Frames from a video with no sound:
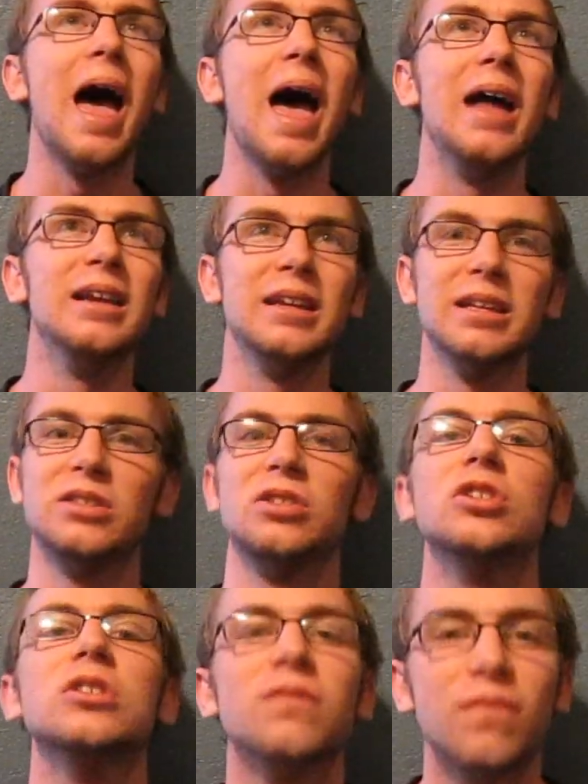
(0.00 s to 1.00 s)
and it's
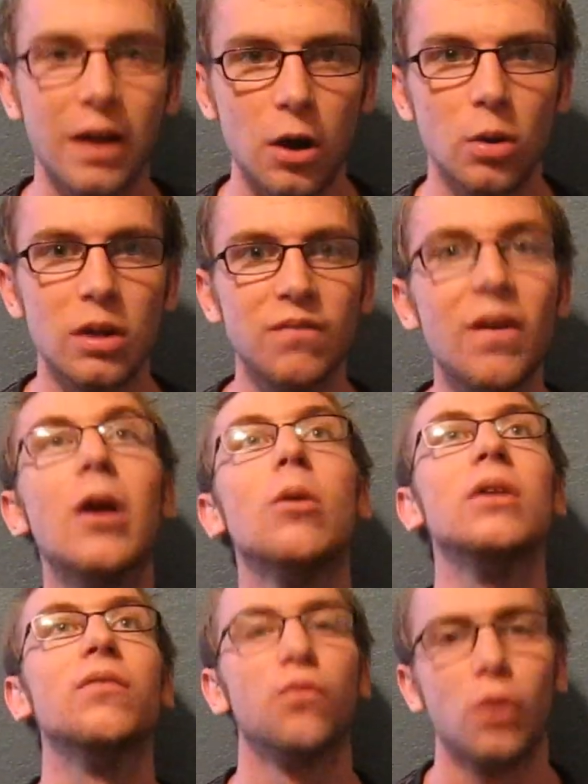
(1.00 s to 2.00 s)
just very,
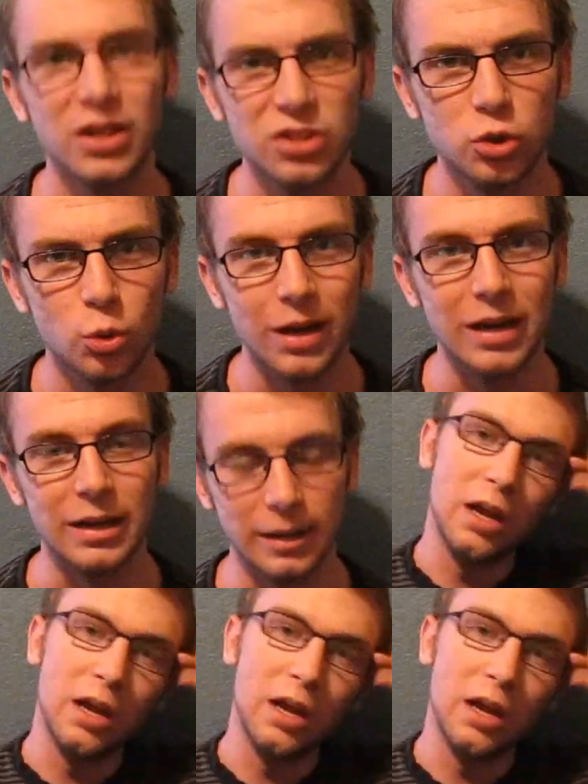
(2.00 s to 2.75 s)
very frustrating.